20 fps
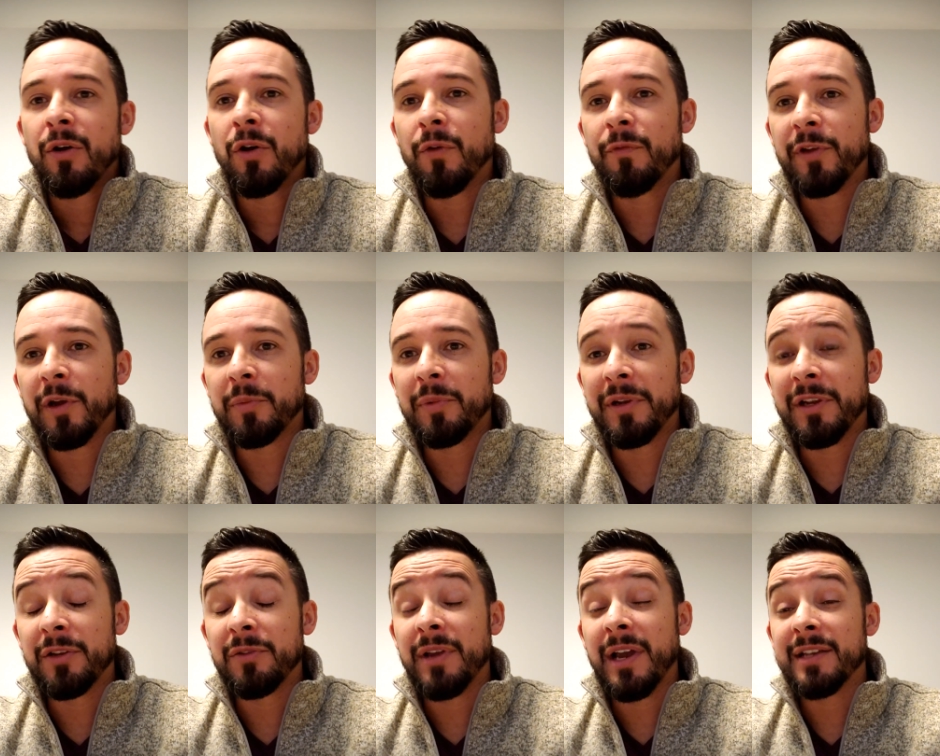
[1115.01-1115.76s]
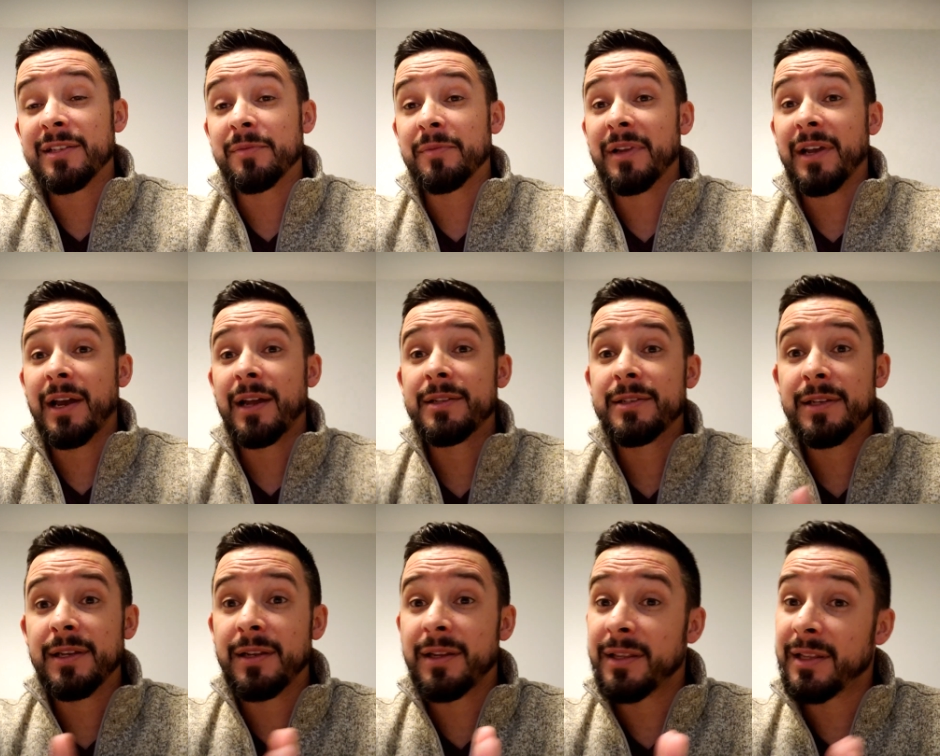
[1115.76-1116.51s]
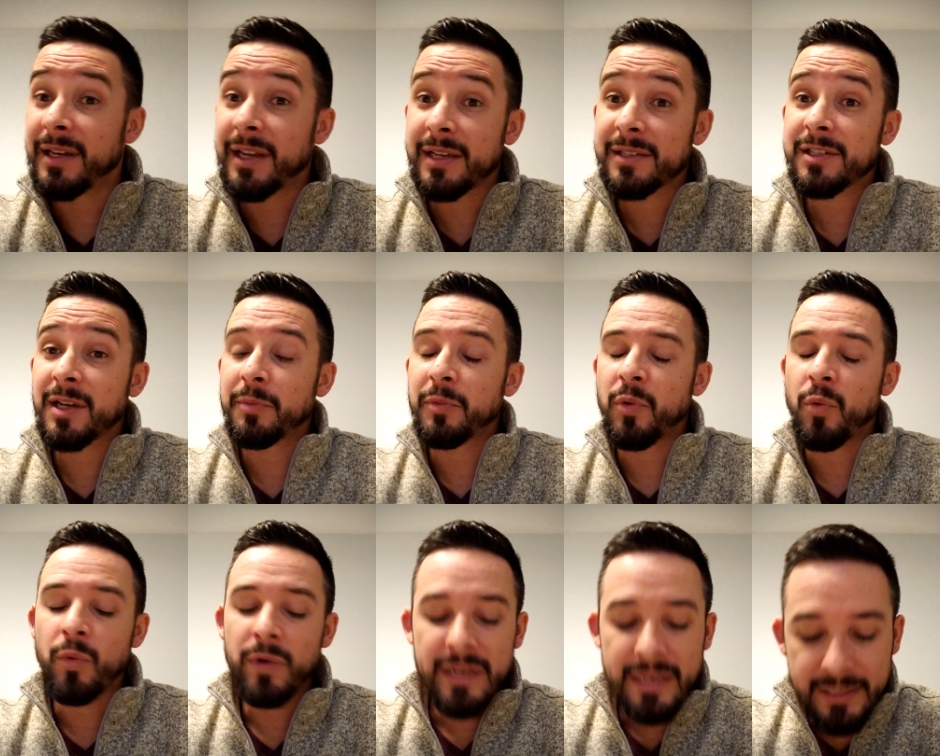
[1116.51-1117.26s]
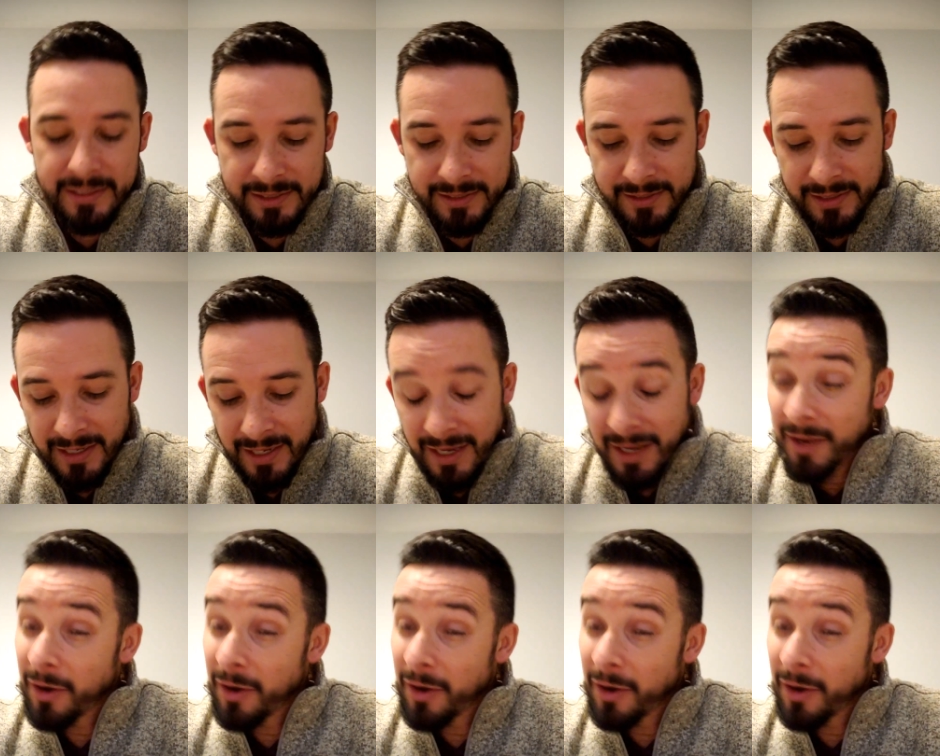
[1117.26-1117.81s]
Hopefully, I'll bring in you guys some content in the next couple weeks.